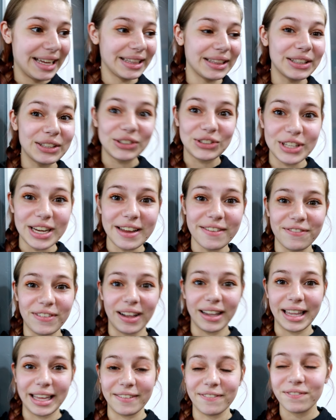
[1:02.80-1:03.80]
It legit
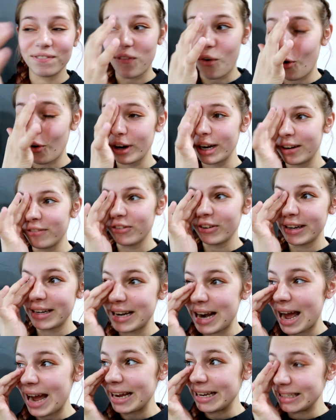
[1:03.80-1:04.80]
felt like four different
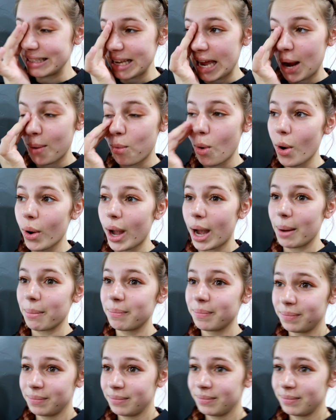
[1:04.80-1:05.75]
nights. I woke up